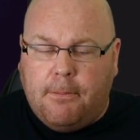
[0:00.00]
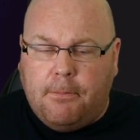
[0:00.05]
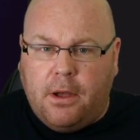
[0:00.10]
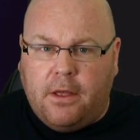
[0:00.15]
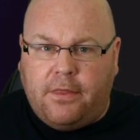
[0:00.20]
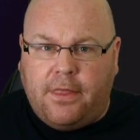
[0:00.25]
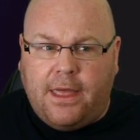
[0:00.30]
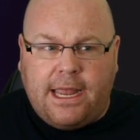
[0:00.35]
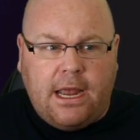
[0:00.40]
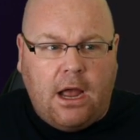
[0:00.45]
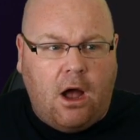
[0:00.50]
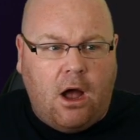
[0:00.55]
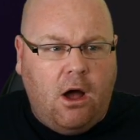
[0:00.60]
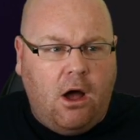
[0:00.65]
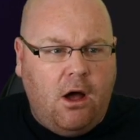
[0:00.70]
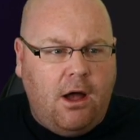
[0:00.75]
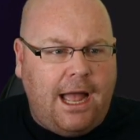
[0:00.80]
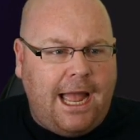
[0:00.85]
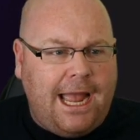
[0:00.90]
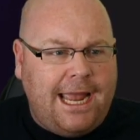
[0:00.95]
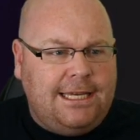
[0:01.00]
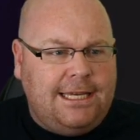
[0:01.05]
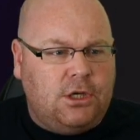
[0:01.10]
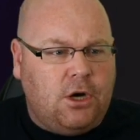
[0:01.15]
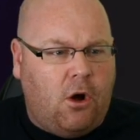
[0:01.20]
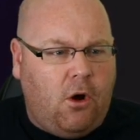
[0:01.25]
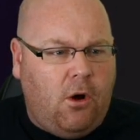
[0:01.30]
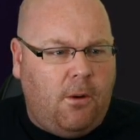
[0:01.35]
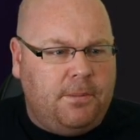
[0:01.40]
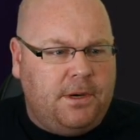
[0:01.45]
But they are a
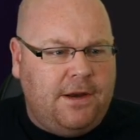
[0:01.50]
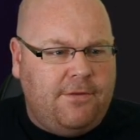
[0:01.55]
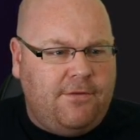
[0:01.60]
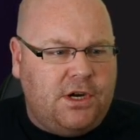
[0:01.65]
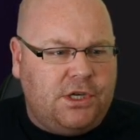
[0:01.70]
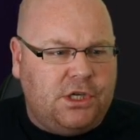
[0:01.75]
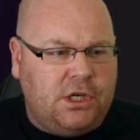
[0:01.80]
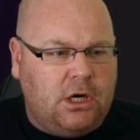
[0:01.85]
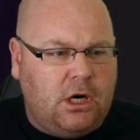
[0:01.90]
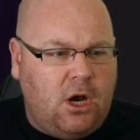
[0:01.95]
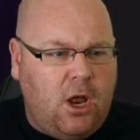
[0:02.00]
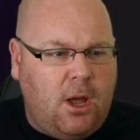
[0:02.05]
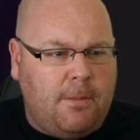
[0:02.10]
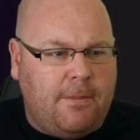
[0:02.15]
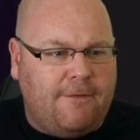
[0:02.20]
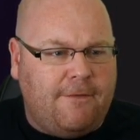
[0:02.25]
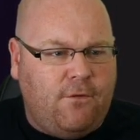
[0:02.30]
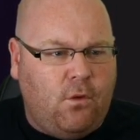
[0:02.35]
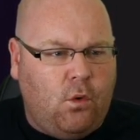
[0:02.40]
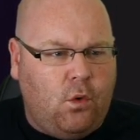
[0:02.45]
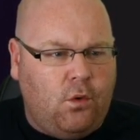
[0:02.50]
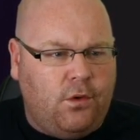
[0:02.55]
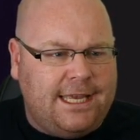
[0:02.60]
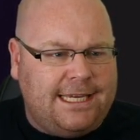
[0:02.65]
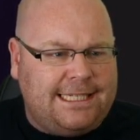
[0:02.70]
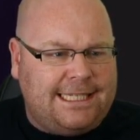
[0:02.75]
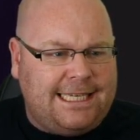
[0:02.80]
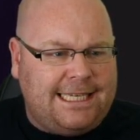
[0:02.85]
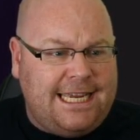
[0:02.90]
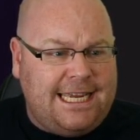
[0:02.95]
top division club for
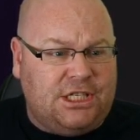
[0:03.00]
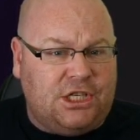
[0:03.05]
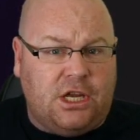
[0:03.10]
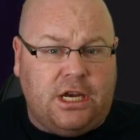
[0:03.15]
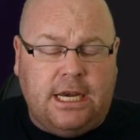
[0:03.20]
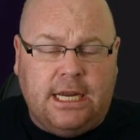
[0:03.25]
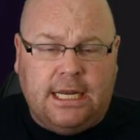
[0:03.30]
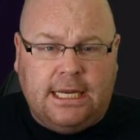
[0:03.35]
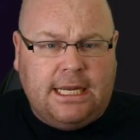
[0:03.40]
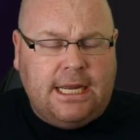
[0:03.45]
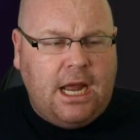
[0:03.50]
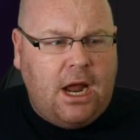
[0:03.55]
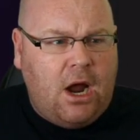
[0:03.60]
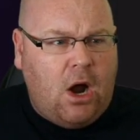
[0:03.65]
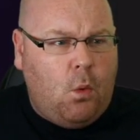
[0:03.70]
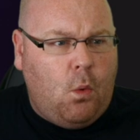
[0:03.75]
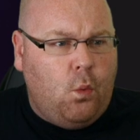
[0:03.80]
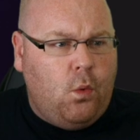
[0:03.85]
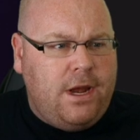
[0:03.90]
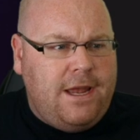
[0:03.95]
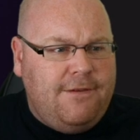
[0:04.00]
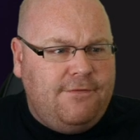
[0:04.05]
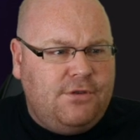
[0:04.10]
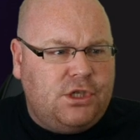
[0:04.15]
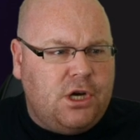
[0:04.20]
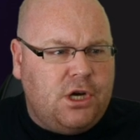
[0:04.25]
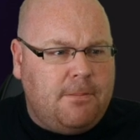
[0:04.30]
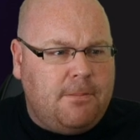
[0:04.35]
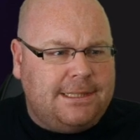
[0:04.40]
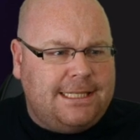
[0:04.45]
this season, and we've
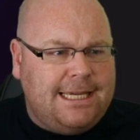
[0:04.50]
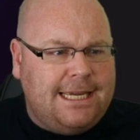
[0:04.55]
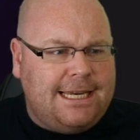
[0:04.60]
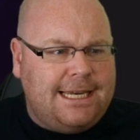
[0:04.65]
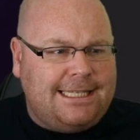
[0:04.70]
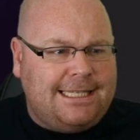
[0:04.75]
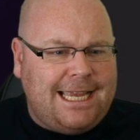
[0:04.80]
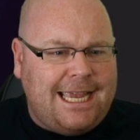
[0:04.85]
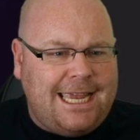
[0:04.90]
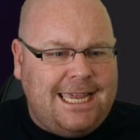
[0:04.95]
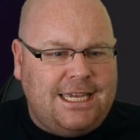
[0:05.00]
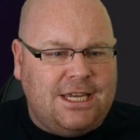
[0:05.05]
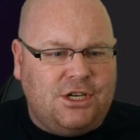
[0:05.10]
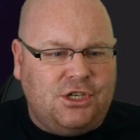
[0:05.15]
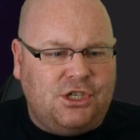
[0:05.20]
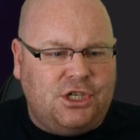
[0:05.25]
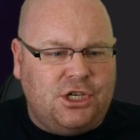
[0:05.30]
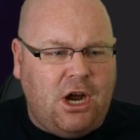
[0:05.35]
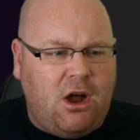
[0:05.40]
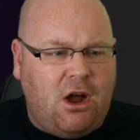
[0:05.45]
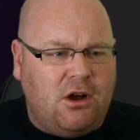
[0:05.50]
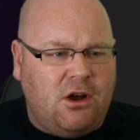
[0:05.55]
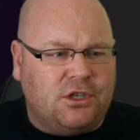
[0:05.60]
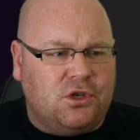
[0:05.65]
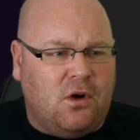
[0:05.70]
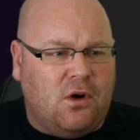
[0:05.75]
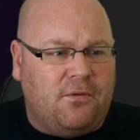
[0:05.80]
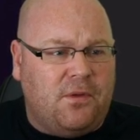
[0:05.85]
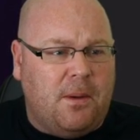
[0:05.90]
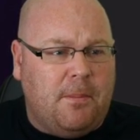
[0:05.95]
jumped in and taken
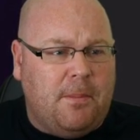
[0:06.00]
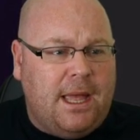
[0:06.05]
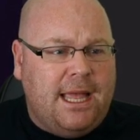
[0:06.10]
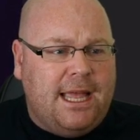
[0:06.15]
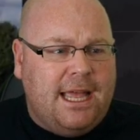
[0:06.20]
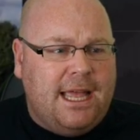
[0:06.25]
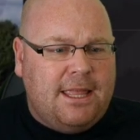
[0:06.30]
charge of them.